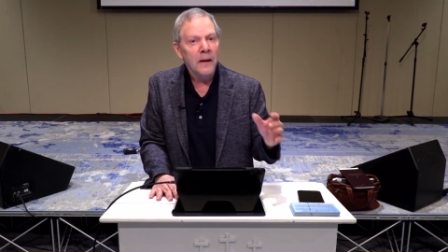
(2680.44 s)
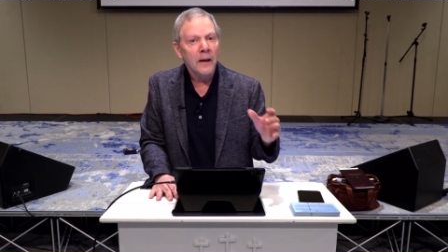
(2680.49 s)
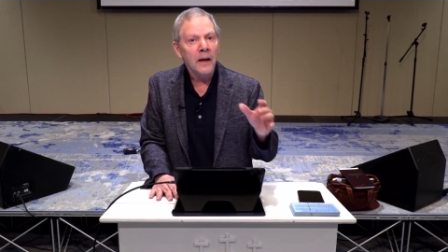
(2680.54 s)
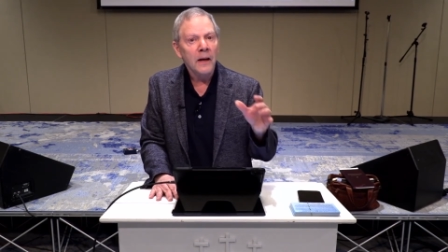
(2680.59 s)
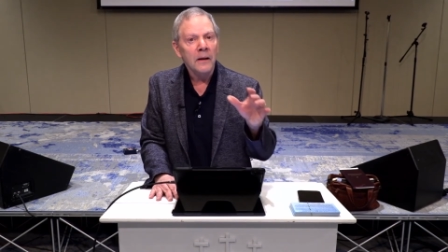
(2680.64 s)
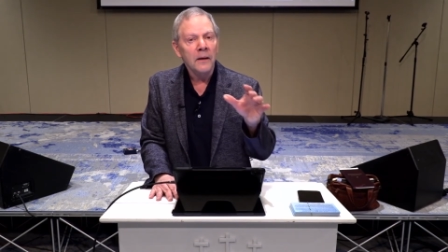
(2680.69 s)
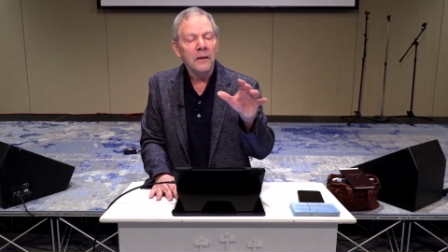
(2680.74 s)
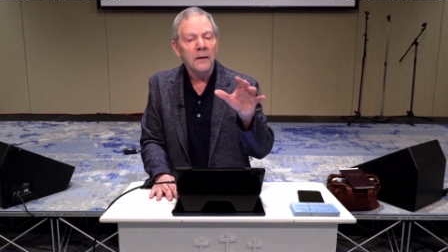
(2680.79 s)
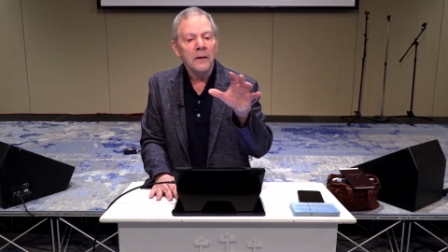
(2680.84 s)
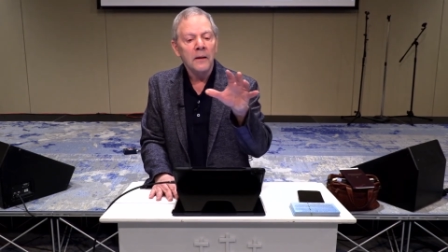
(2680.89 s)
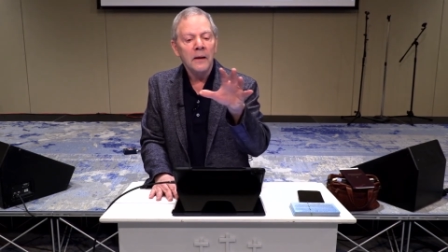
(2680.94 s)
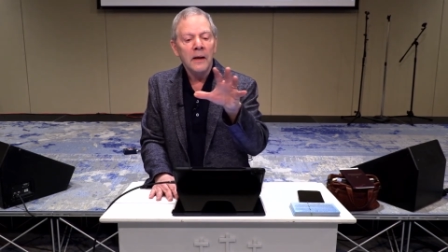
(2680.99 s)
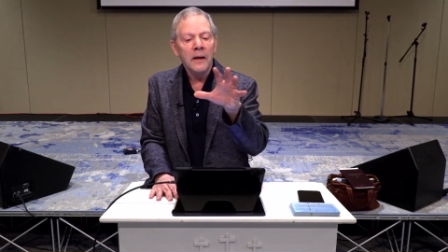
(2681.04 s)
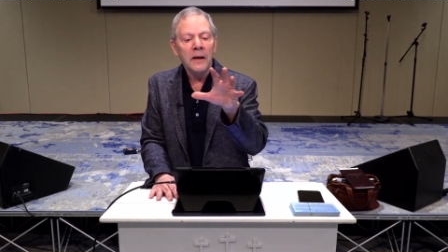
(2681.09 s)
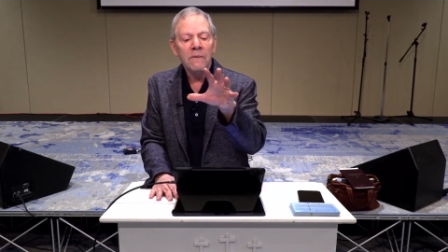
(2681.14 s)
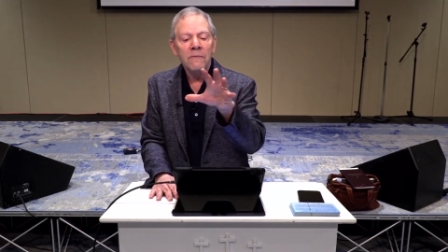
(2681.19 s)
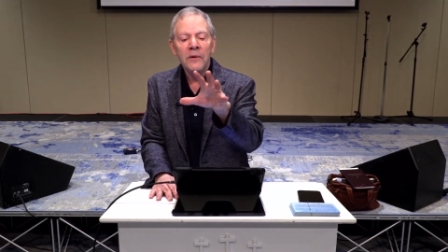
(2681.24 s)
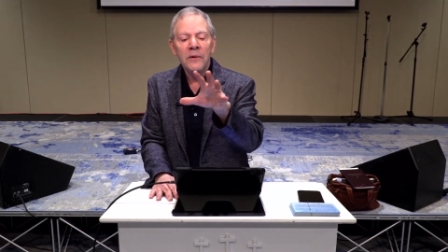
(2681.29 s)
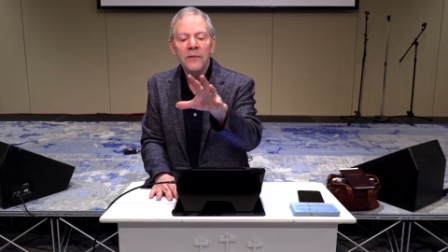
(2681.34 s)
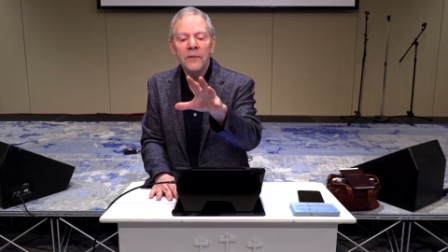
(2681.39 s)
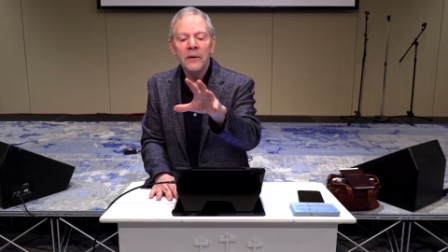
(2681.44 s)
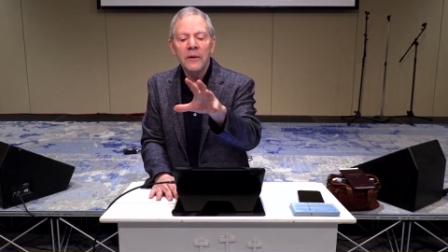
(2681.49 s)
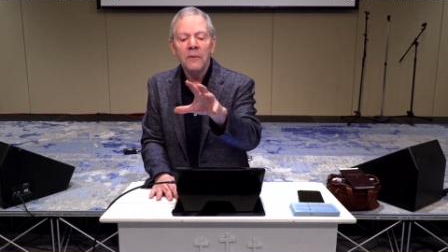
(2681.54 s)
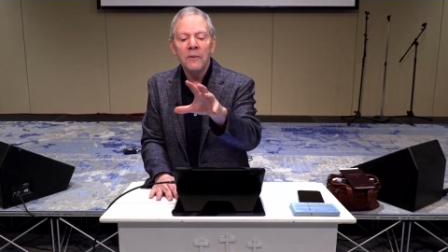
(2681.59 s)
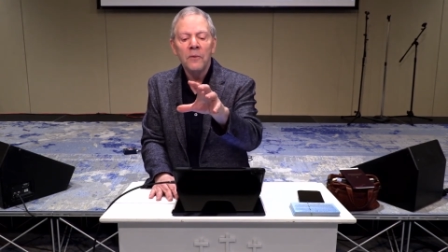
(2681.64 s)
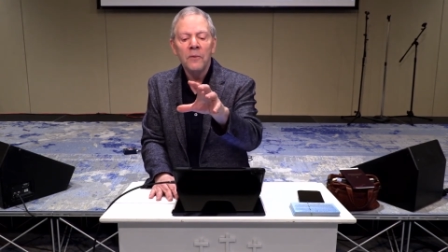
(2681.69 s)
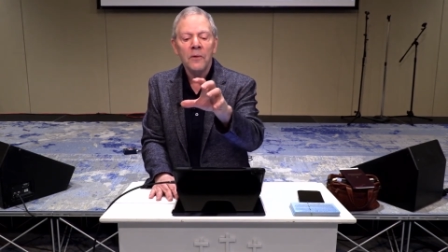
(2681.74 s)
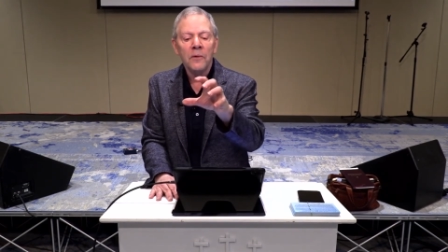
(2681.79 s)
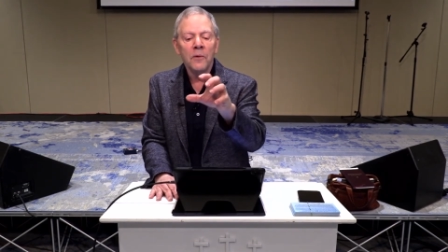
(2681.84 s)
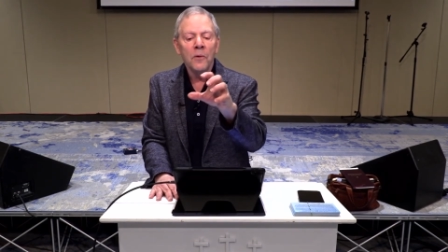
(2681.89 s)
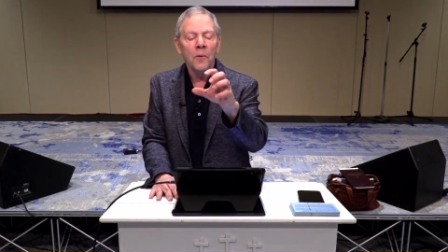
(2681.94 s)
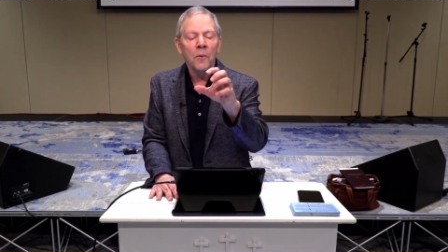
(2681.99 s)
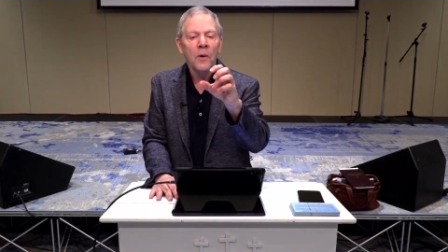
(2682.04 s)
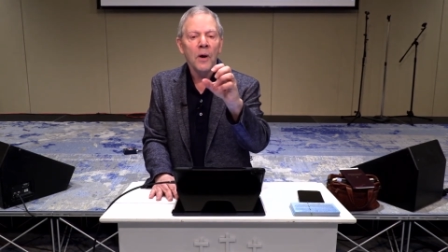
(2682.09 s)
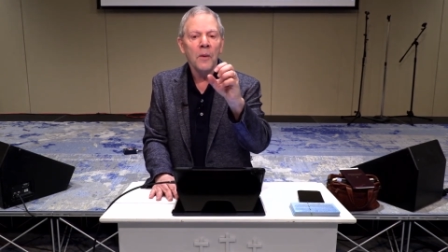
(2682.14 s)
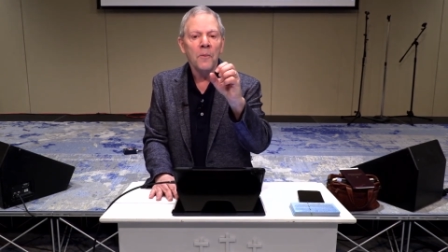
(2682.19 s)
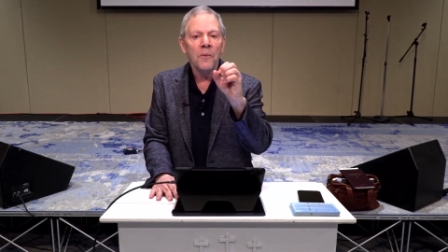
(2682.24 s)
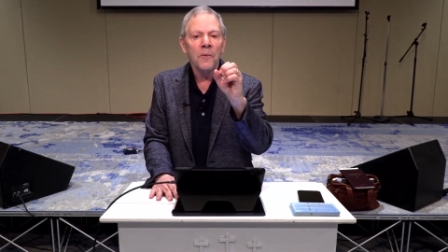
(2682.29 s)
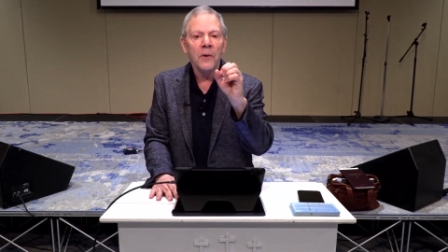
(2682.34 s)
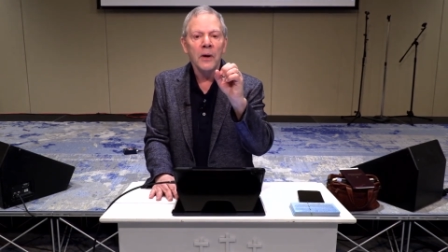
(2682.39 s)
and everything will
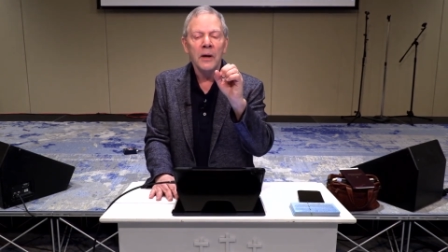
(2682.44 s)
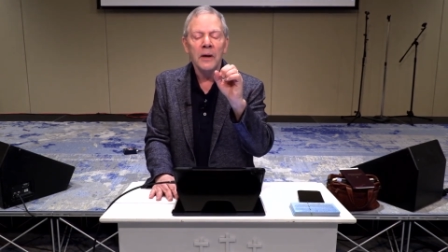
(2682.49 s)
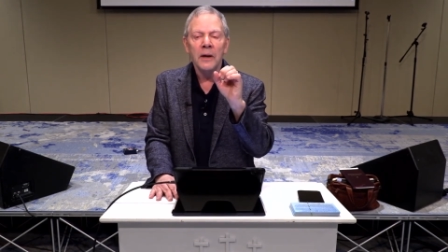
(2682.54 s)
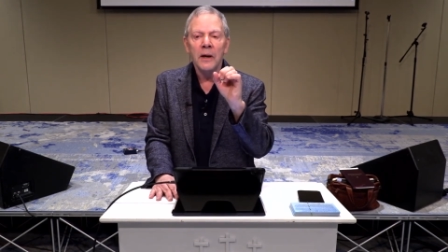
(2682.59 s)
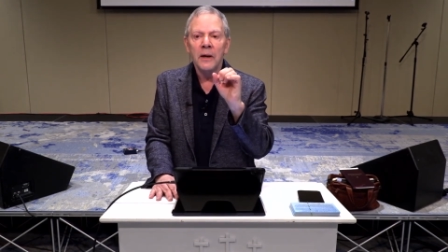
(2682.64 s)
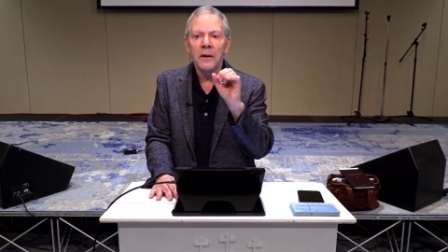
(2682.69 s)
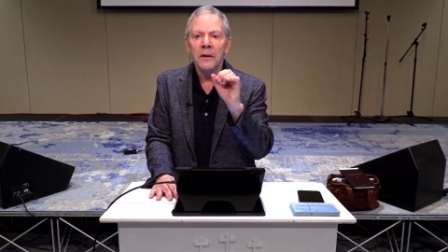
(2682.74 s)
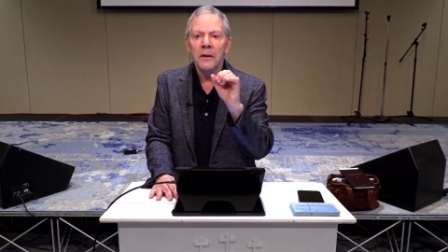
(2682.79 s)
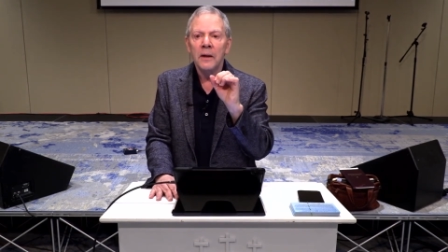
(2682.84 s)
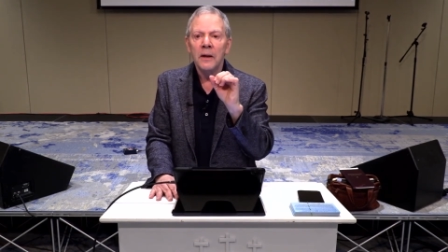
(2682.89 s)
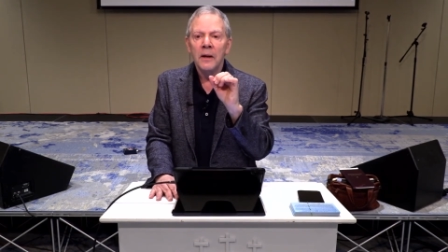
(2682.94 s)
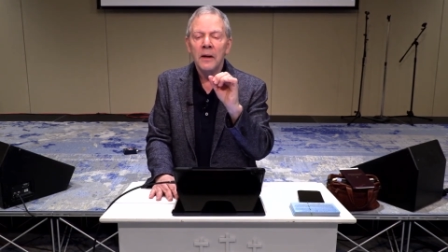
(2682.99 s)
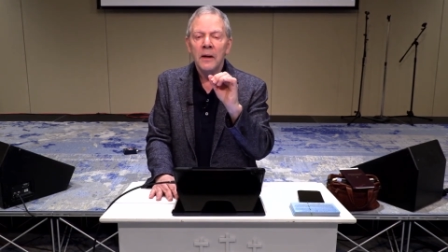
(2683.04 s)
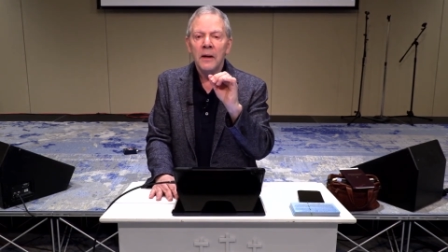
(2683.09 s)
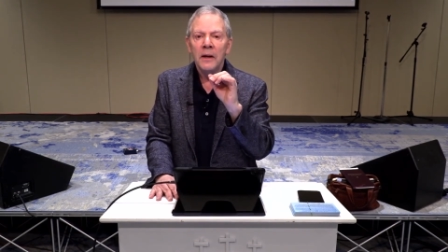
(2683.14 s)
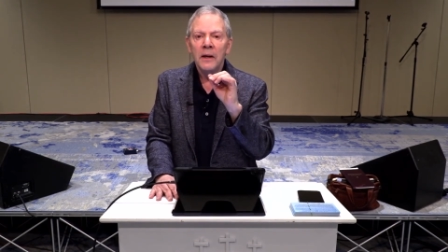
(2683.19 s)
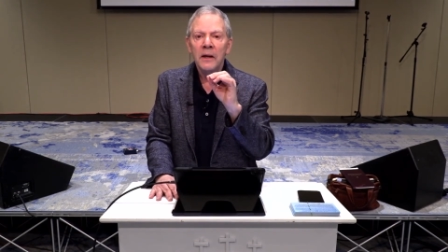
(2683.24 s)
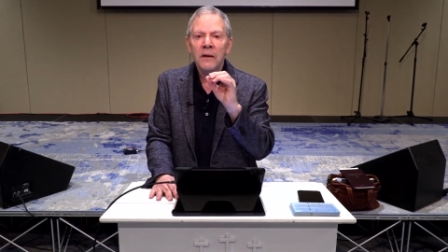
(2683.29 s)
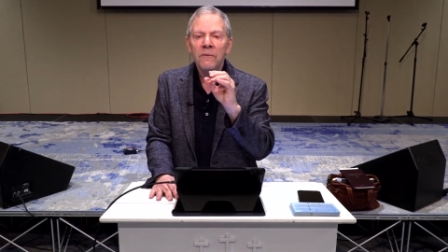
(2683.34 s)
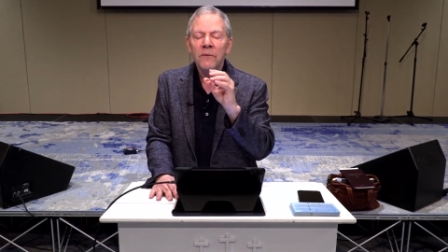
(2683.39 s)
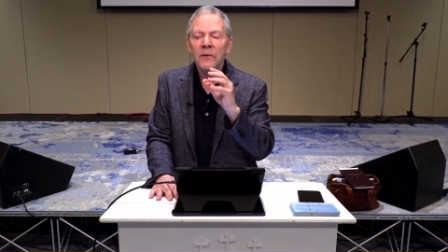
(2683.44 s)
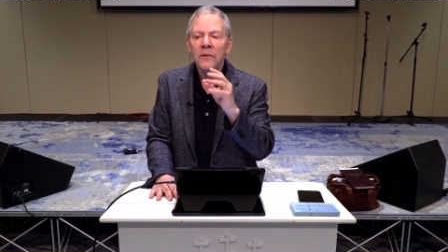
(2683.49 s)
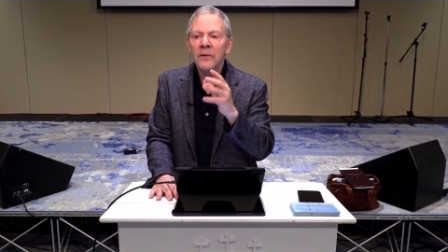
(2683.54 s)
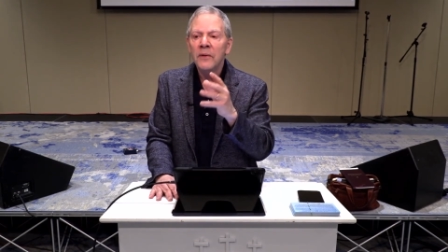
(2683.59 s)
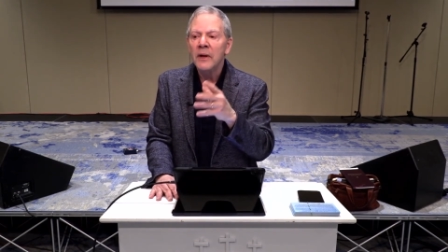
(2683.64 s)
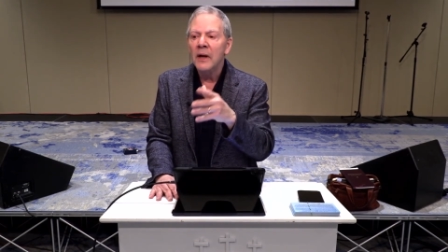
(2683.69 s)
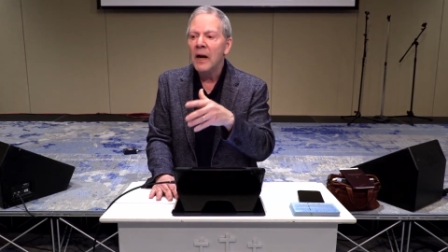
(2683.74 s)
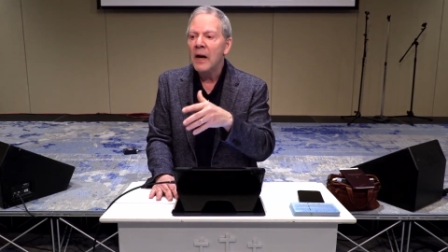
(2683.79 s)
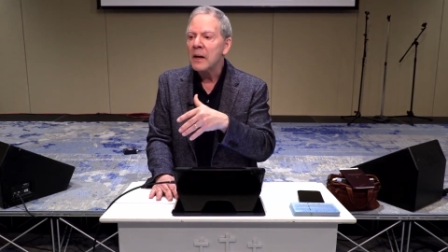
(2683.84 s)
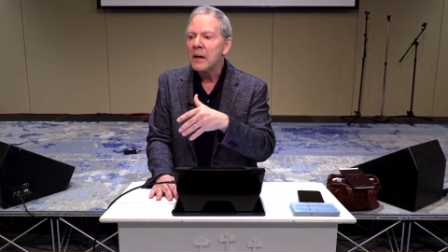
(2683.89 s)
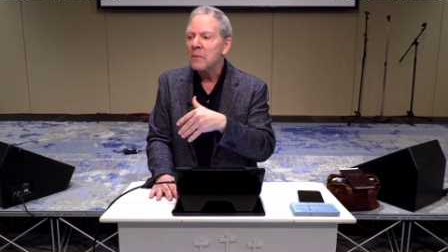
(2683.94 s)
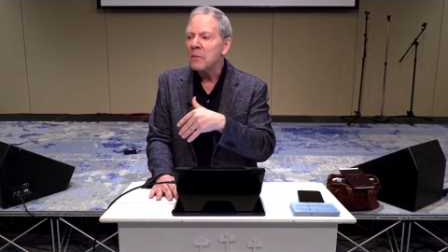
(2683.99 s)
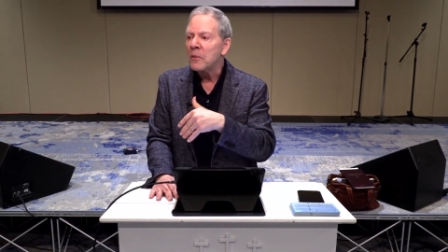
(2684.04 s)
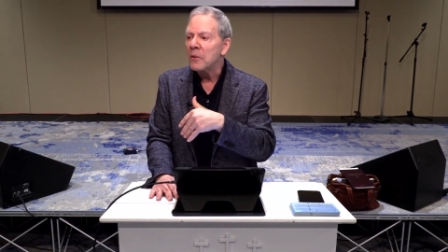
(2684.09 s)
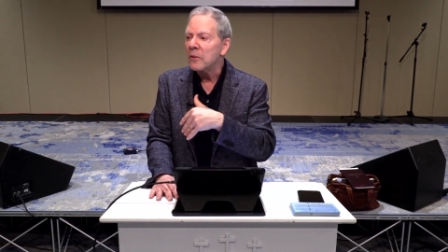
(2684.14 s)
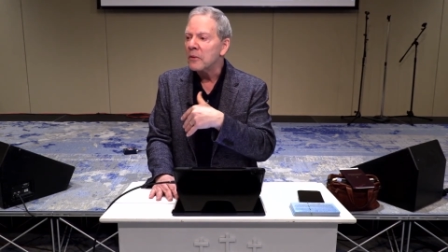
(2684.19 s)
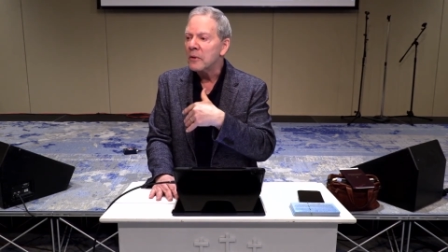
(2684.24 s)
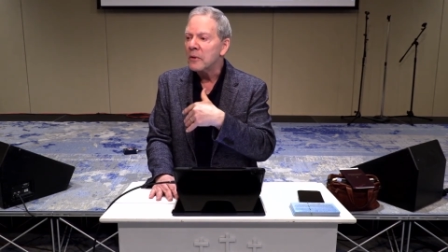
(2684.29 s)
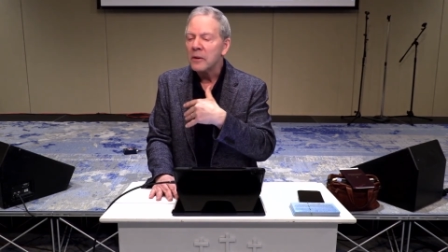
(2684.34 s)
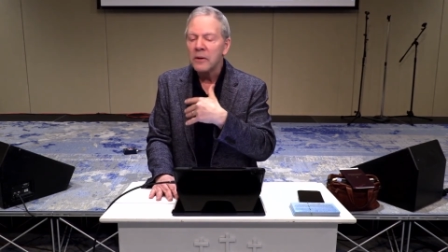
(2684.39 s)
cooperate, and even the
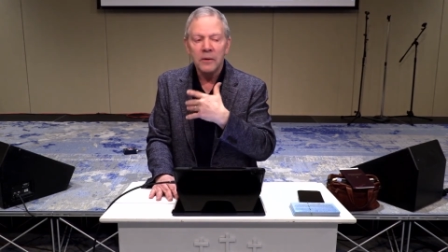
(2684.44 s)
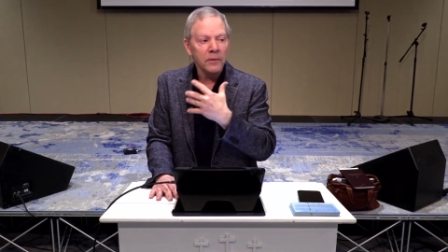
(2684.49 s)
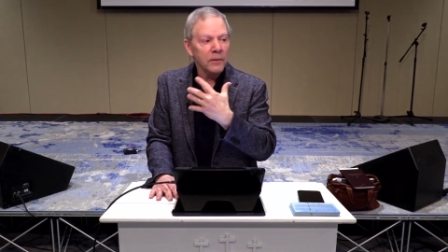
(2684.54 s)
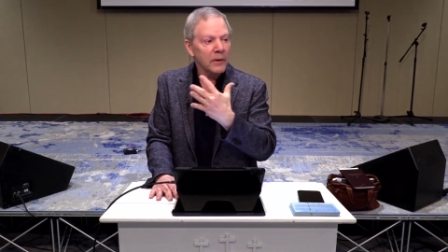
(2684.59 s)
animals,